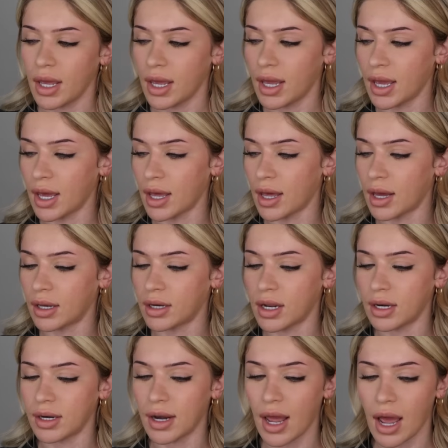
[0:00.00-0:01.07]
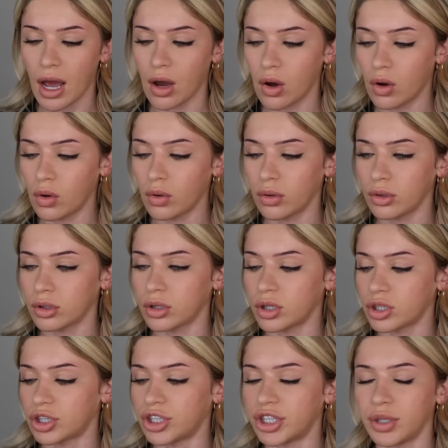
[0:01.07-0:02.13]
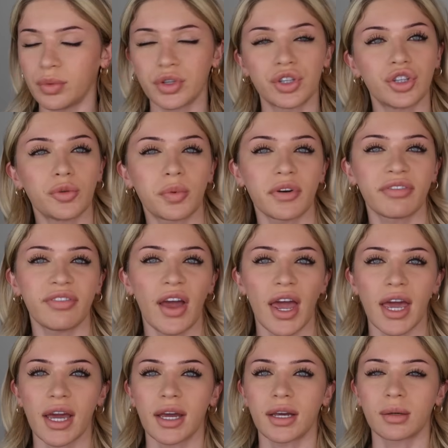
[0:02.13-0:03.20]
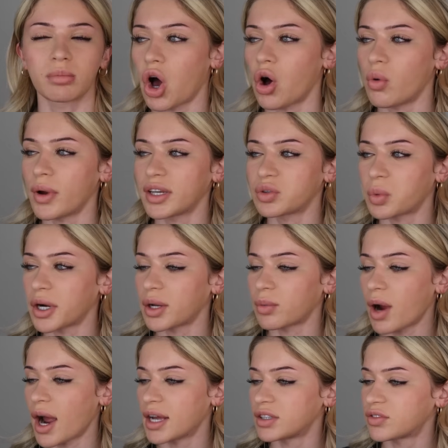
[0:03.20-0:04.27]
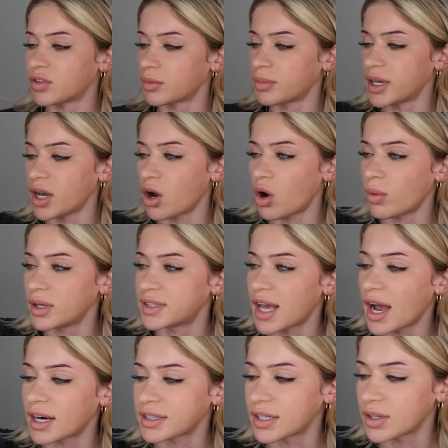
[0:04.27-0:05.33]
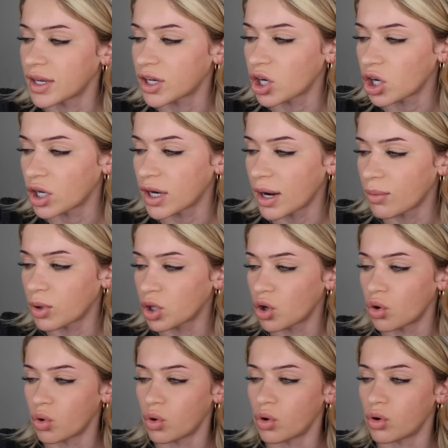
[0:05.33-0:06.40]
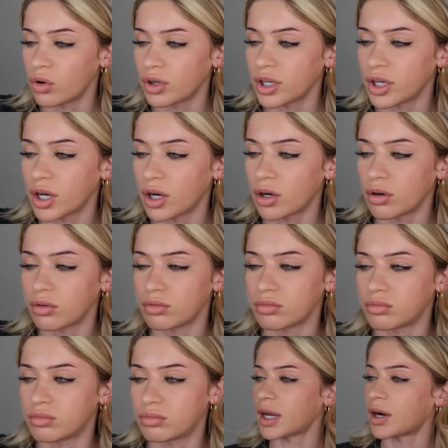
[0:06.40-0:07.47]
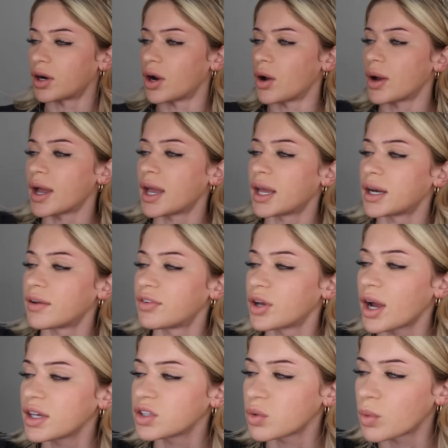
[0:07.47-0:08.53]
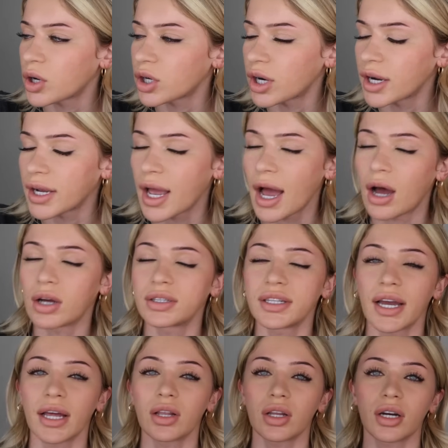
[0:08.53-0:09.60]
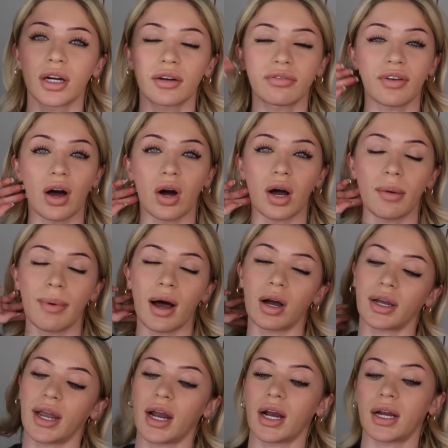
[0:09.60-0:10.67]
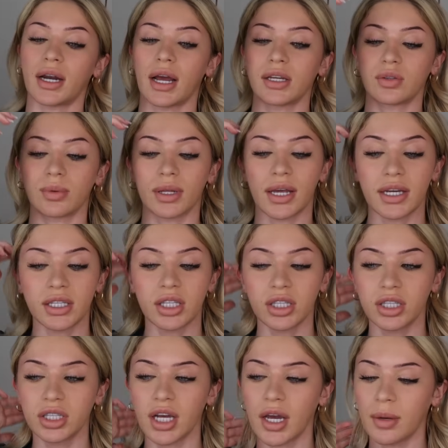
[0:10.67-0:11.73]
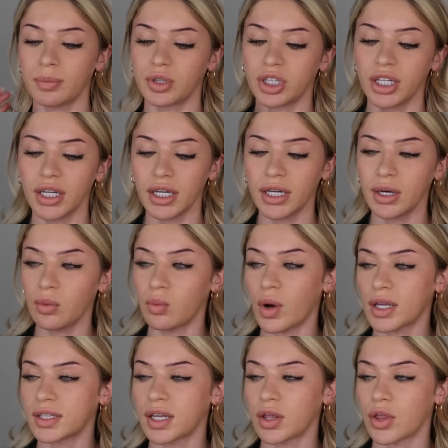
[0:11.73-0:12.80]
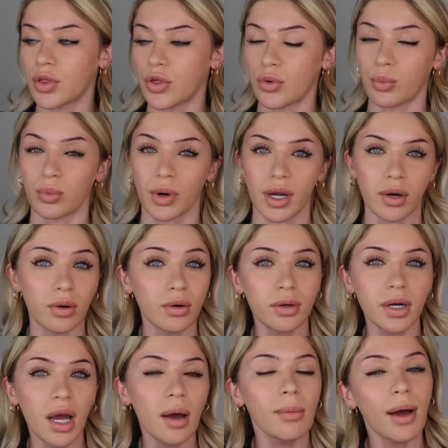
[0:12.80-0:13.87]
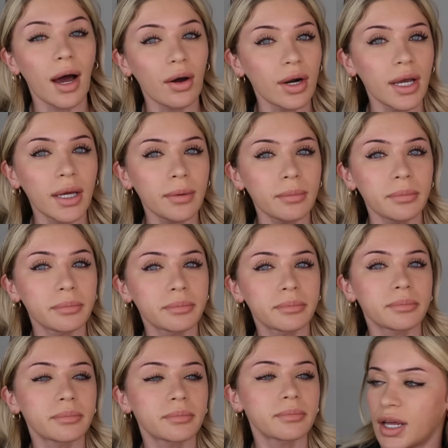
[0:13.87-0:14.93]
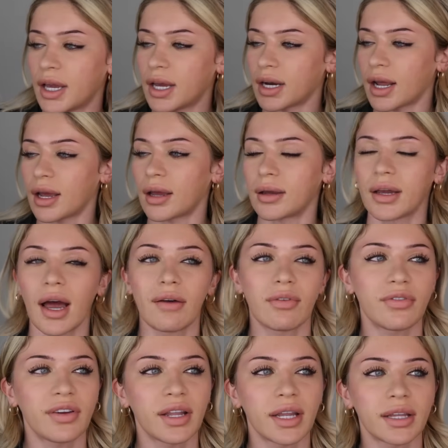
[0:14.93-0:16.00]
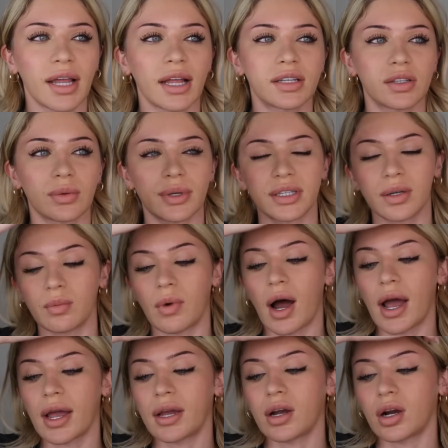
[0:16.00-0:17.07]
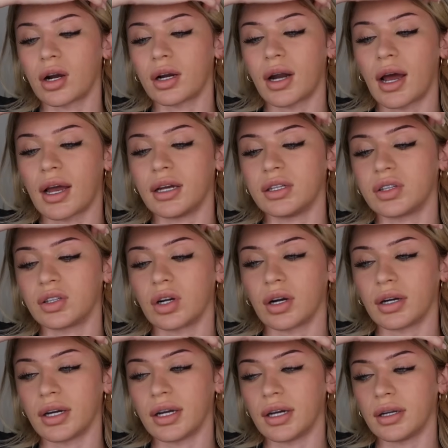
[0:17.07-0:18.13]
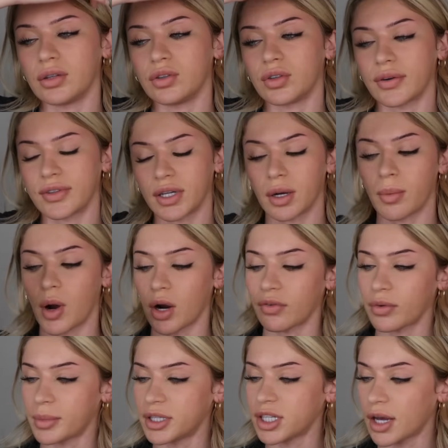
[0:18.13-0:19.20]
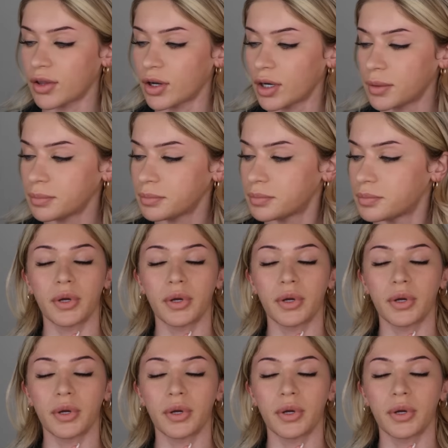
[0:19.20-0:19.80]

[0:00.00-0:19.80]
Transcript: And now she was super fake, always wanting rides from me, always acting like her and I were cool, you know. I don't know. And if you guys are wondering how Taylor felt about Garrett and I's relationship, she wasn't thrilled about it. And I have a feeling that's the reason why her and I started drifting apart from each other.